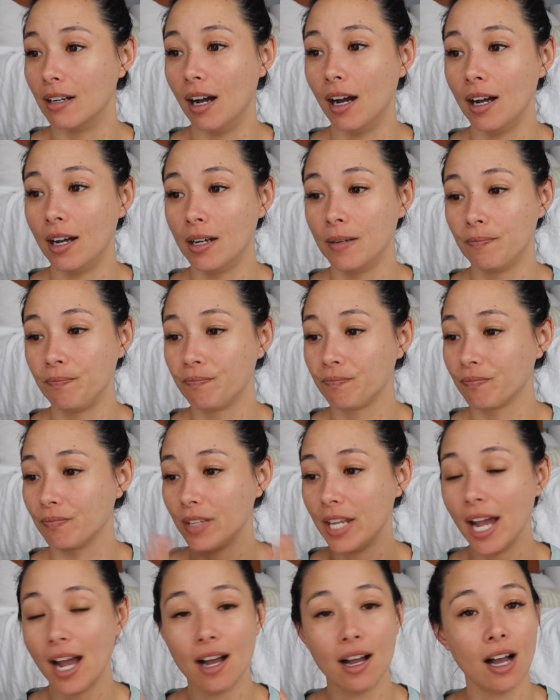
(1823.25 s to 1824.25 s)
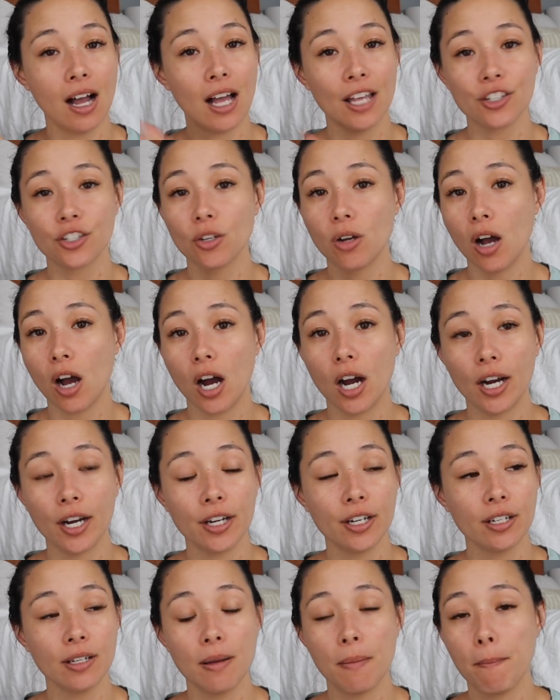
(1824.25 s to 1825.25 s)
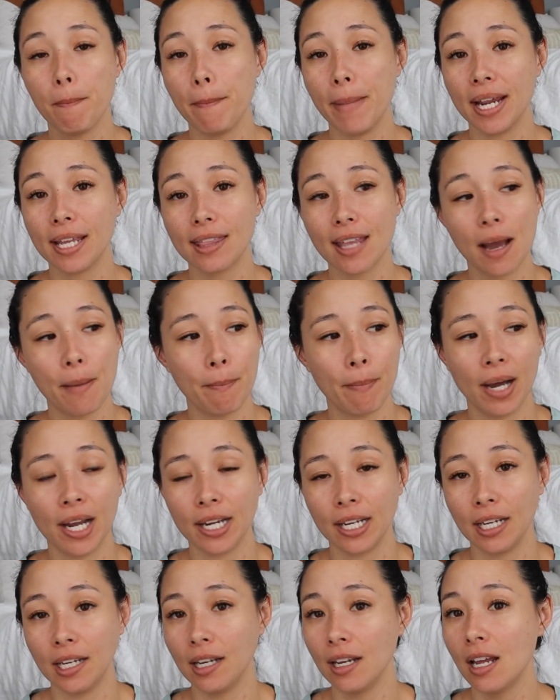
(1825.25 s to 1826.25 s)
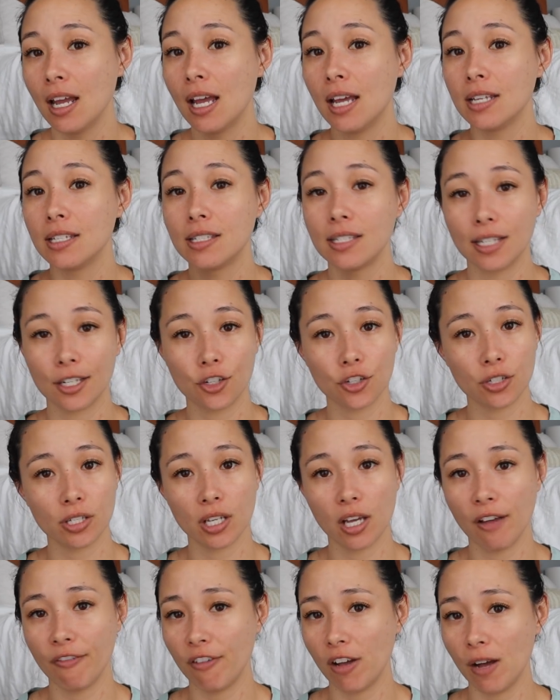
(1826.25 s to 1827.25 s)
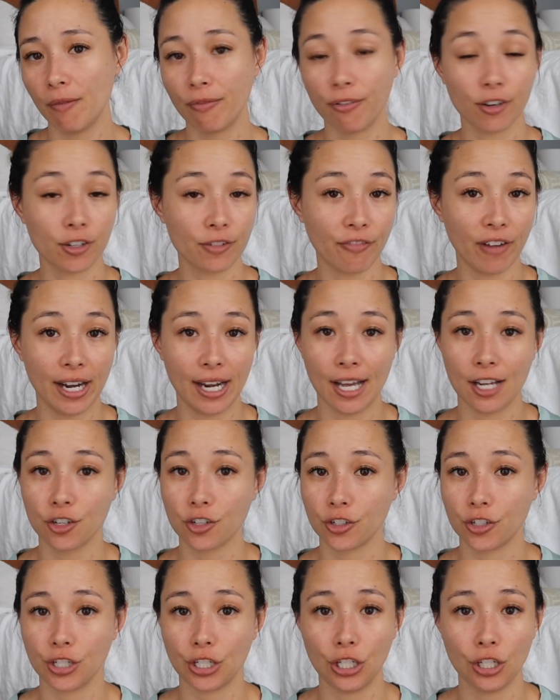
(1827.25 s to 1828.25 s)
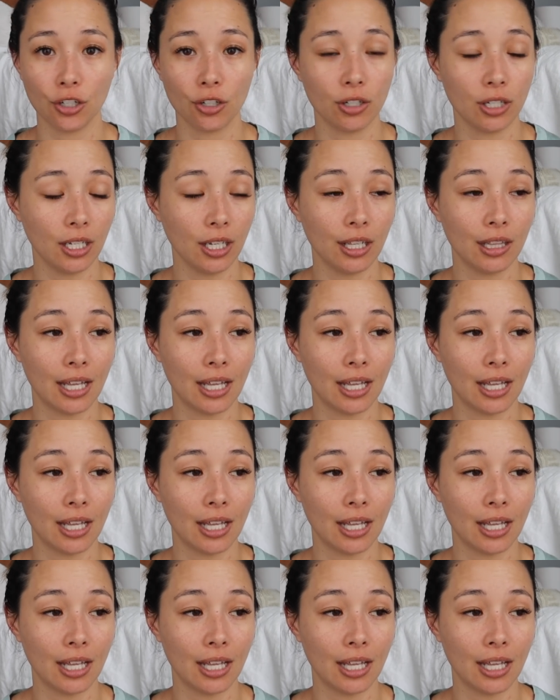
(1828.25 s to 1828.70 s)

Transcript: yeah, hustle hard, make that money, set yourself up for financial security.